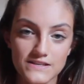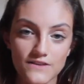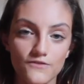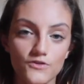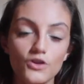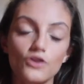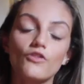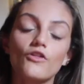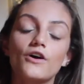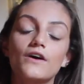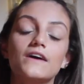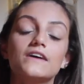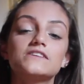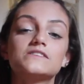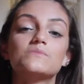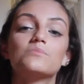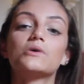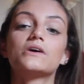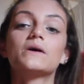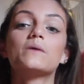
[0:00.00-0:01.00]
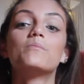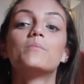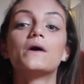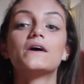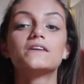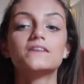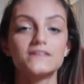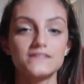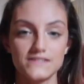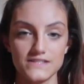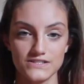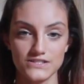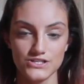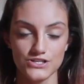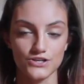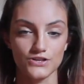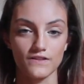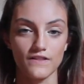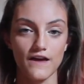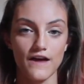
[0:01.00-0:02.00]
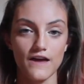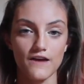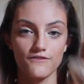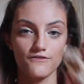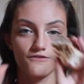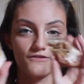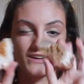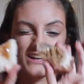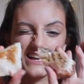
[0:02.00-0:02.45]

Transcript: If you're looking to bring abundance into your life,